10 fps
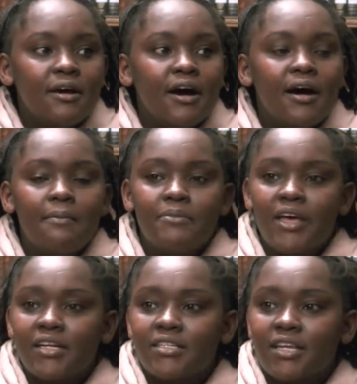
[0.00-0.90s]

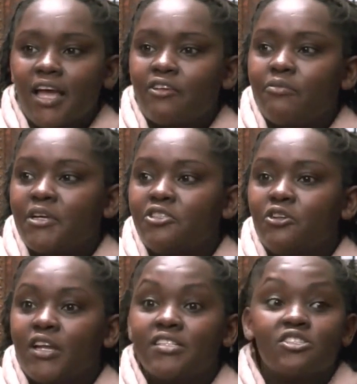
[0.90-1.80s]
that kind of
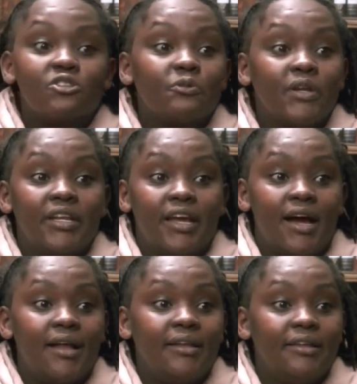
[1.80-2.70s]
marginalization really
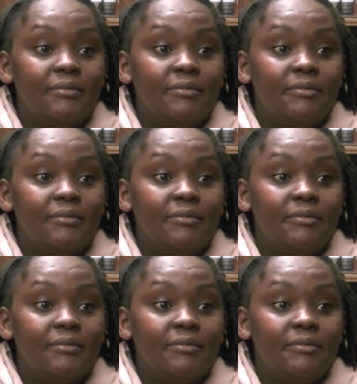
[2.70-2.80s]
early